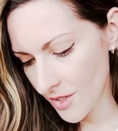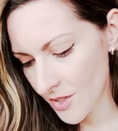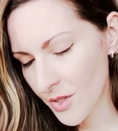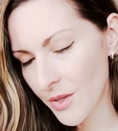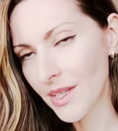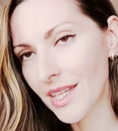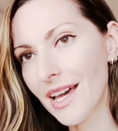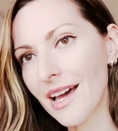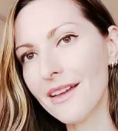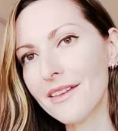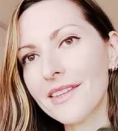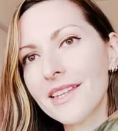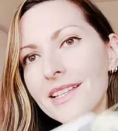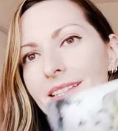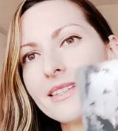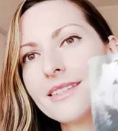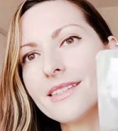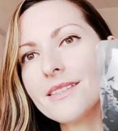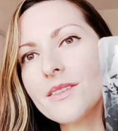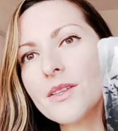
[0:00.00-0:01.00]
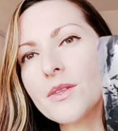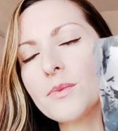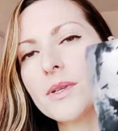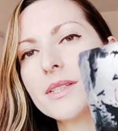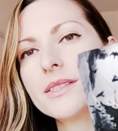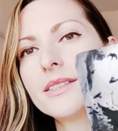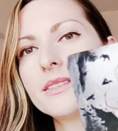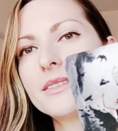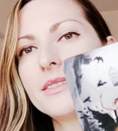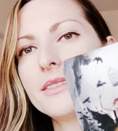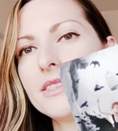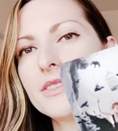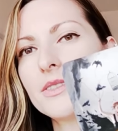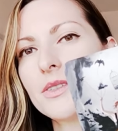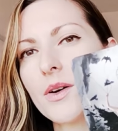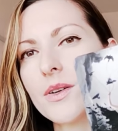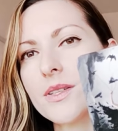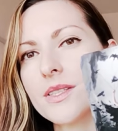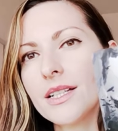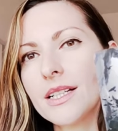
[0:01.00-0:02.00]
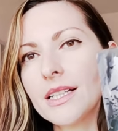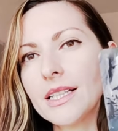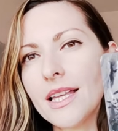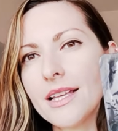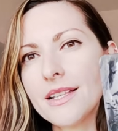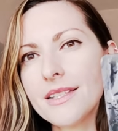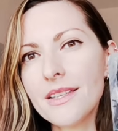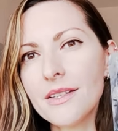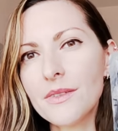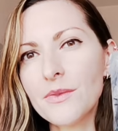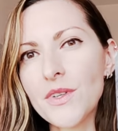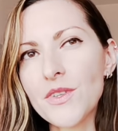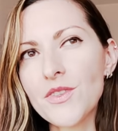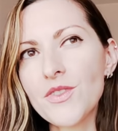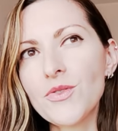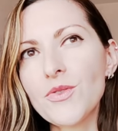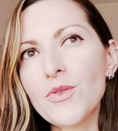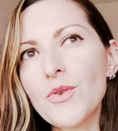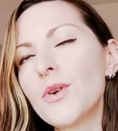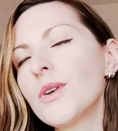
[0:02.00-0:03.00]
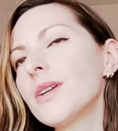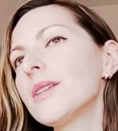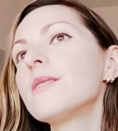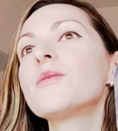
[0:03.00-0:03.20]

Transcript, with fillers: So yeah, I think that this is what the detox, the cleanse and restore.